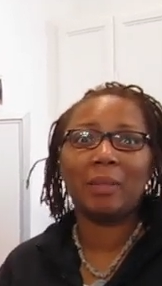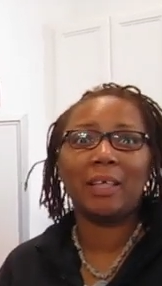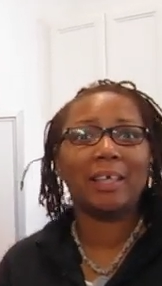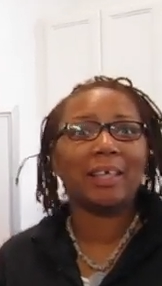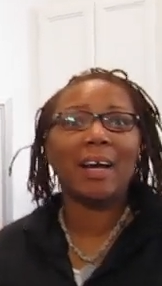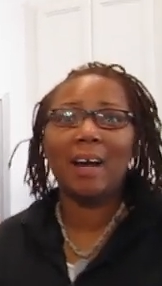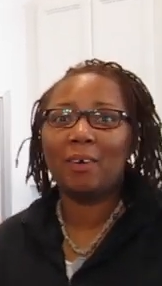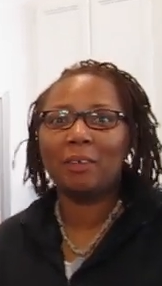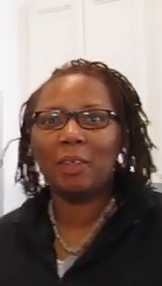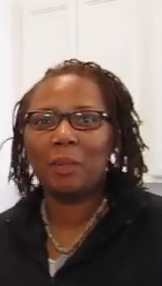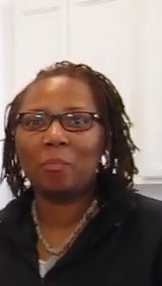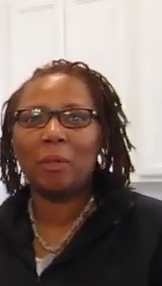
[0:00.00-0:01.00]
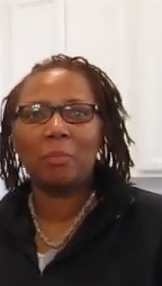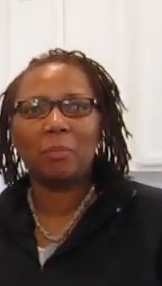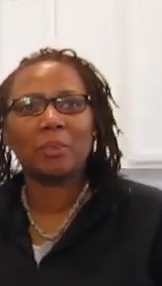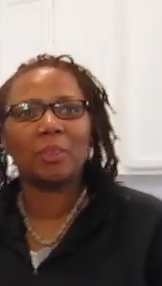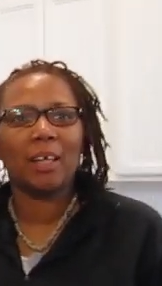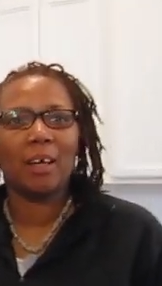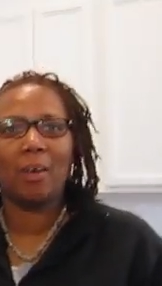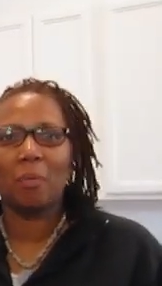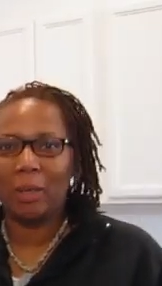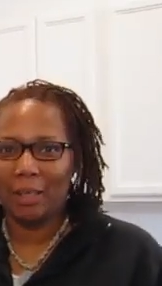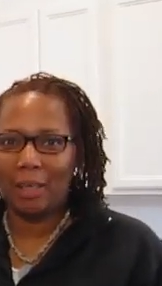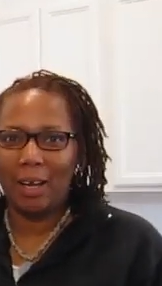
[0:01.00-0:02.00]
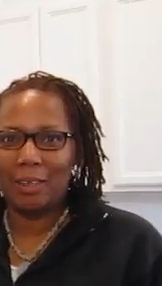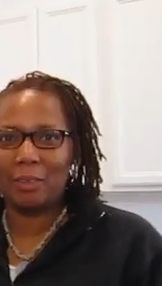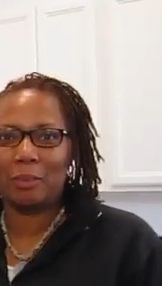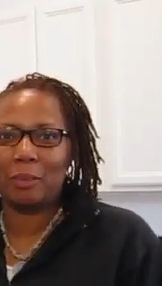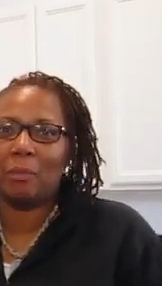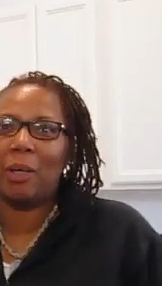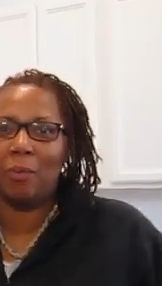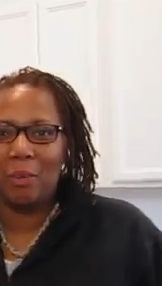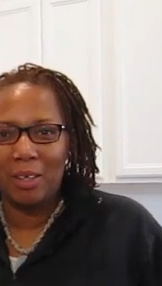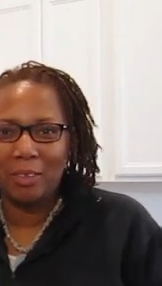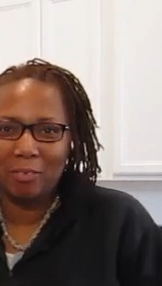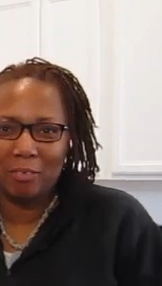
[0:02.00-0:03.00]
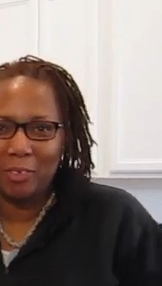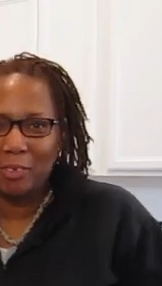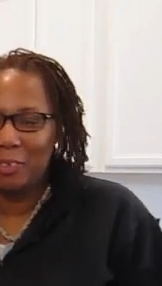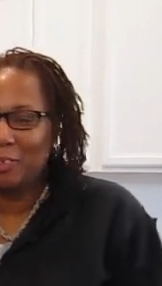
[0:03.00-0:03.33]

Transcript: being out, and people saying, oh my God, you smell wonderful.